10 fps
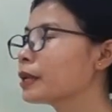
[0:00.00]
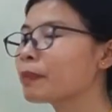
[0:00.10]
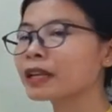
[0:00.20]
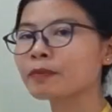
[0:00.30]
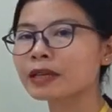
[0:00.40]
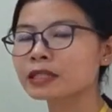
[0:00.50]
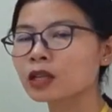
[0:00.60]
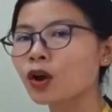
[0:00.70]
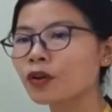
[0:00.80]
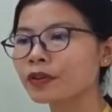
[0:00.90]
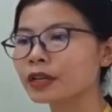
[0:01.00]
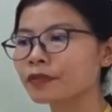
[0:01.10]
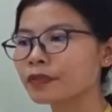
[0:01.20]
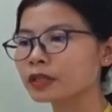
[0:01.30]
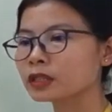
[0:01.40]
Department store, we
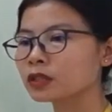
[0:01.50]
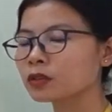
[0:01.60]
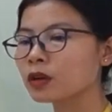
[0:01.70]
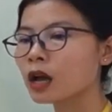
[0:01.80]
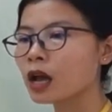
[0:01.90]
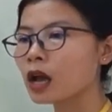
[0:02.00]
refer to